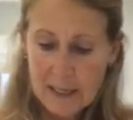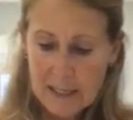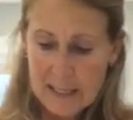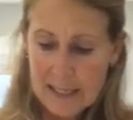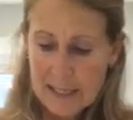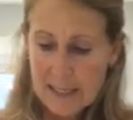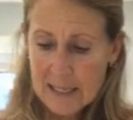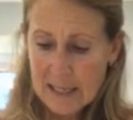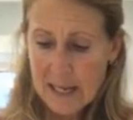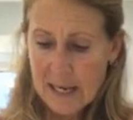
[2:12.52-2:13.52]

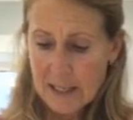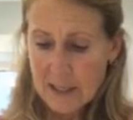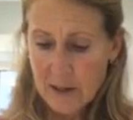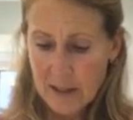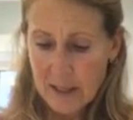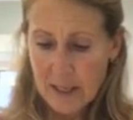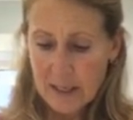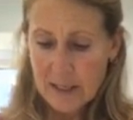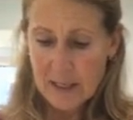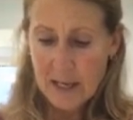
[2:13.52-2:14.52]
slice on
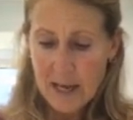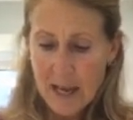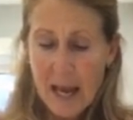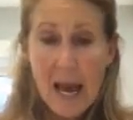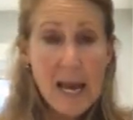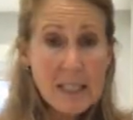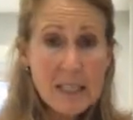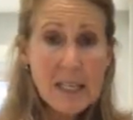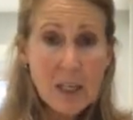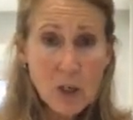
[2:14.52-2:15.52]
these. As
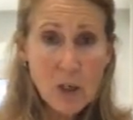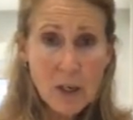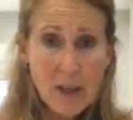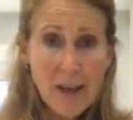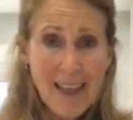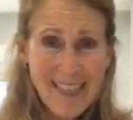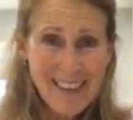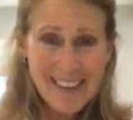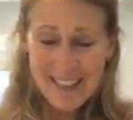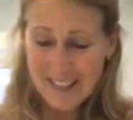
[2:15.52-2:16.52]
they cook,
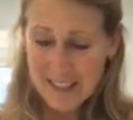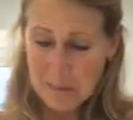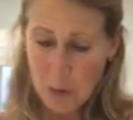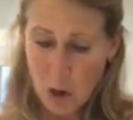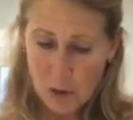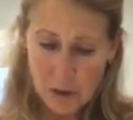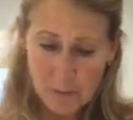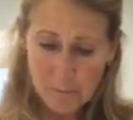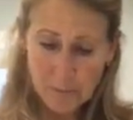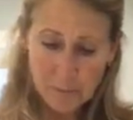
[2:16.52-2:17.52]
they'll get smaller,
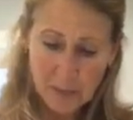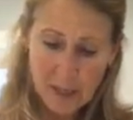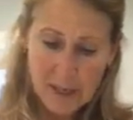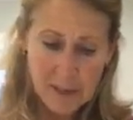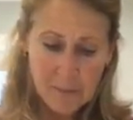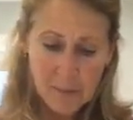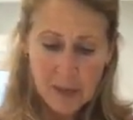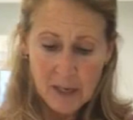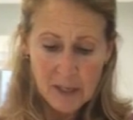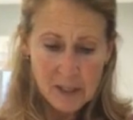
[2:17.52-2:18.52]
okay?
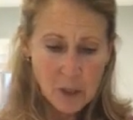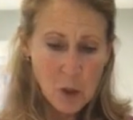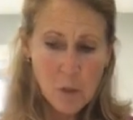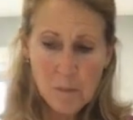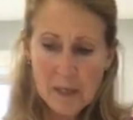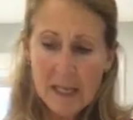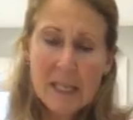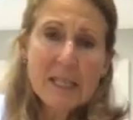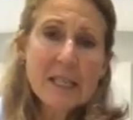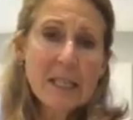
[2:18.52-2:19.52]
So my
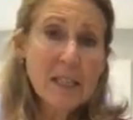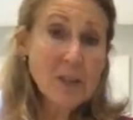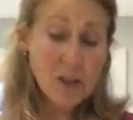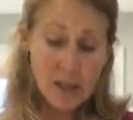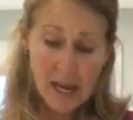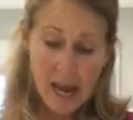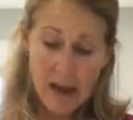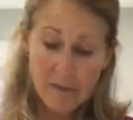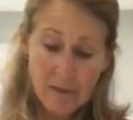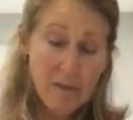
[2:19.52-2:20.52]
quesadilla is gonna
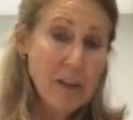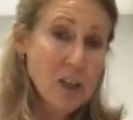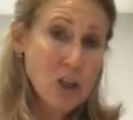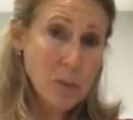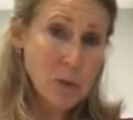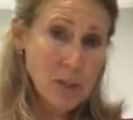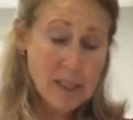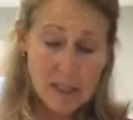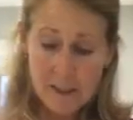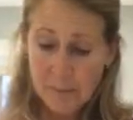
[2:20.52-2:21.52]
have vegetables
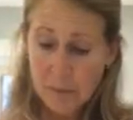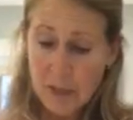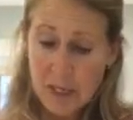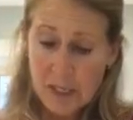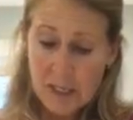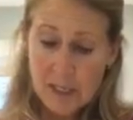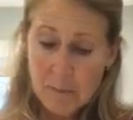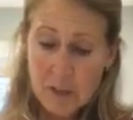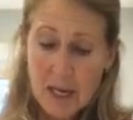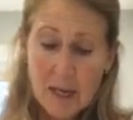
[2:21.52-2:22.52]
in it.
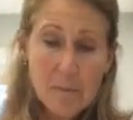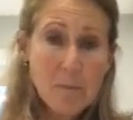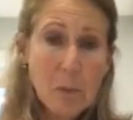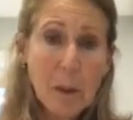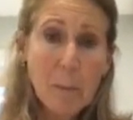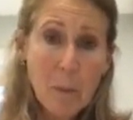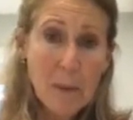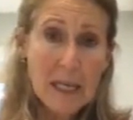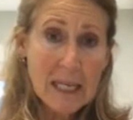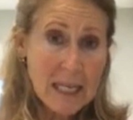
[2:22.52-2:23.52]
Sometimes people
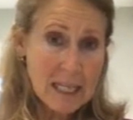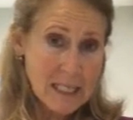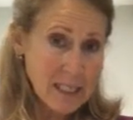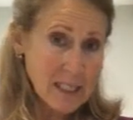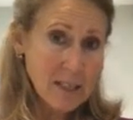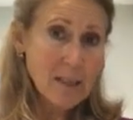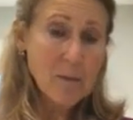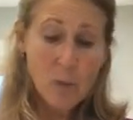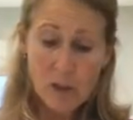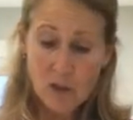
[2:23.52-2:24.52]
make a
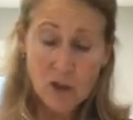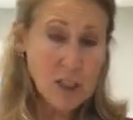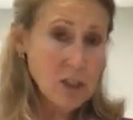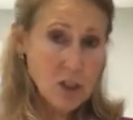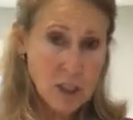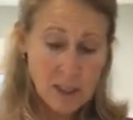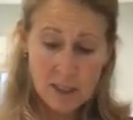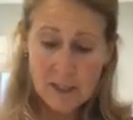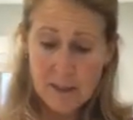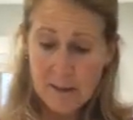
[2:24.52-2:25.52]
quesadilla with just cheese,